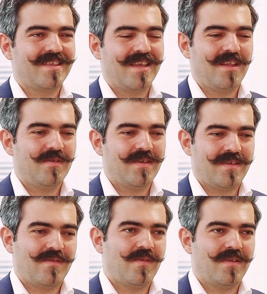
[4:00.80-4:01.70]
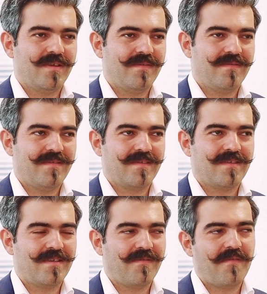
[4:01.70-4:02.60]
tell you a story, a
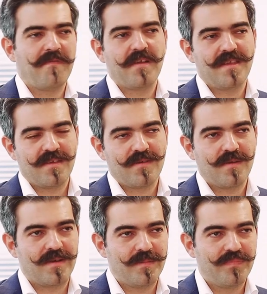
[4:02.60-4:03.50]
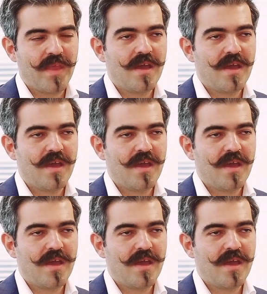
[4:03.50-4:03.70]
kind of a funny story.